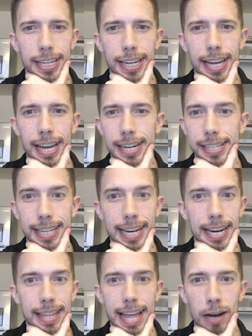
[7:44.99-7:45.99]
and
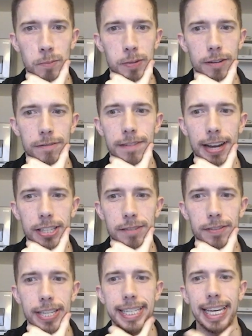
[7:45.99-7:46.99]
again, that would be
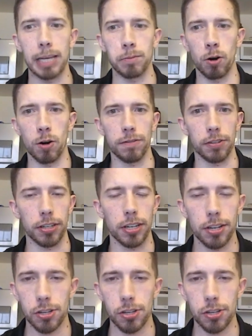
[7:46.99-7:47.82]
effectively game over.